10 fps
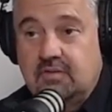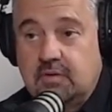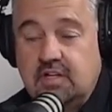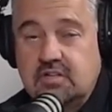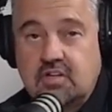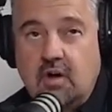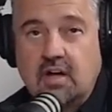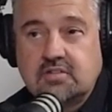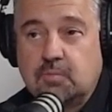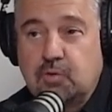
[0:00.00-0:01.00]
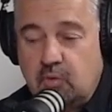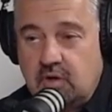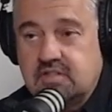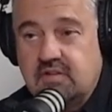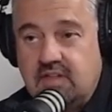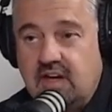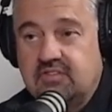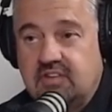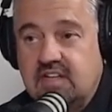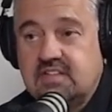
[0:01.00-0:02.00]
3 years ago, October 1,
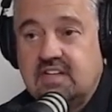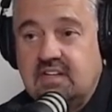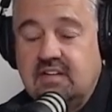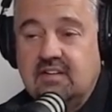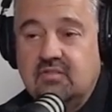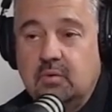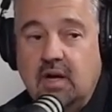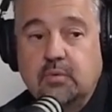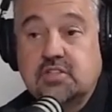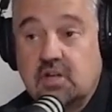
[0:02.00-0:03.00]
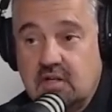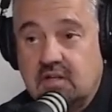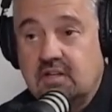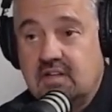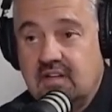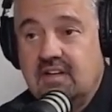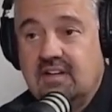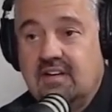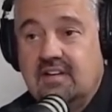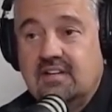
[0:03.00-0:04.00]
2018 is when I returned
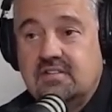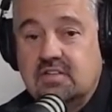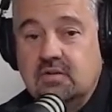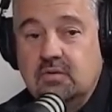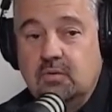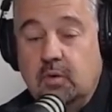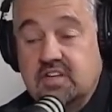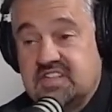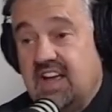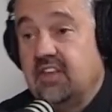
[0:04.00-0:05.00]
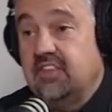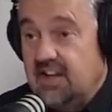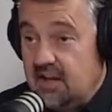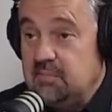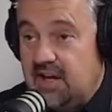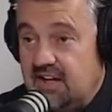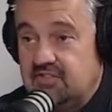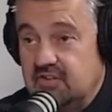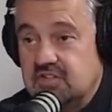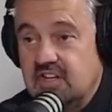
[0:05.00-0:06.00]
to what is now the Alumni
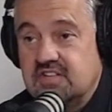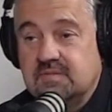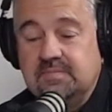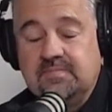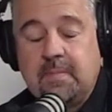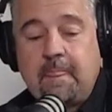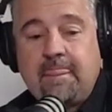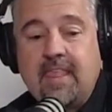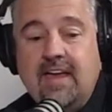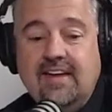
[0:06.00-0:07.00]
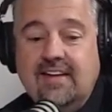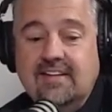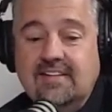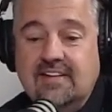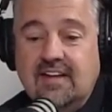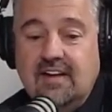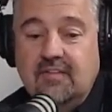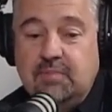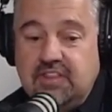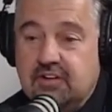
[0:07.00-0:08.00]
Association. And
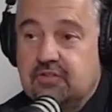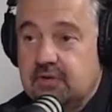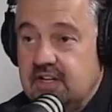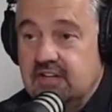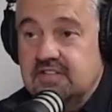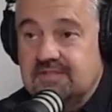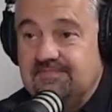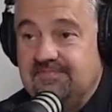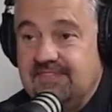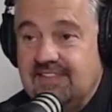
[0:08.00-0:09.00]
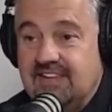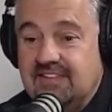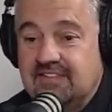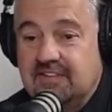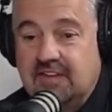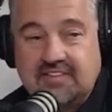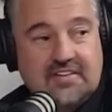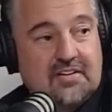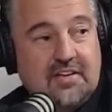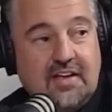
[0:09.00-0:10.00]
I've been there 3 years. So that's
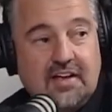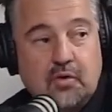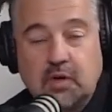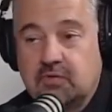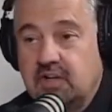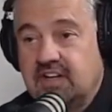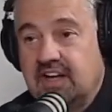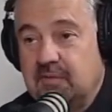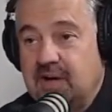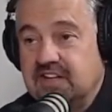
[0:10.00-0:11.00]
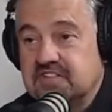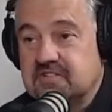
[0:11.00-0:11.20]
a quick rundown of my history.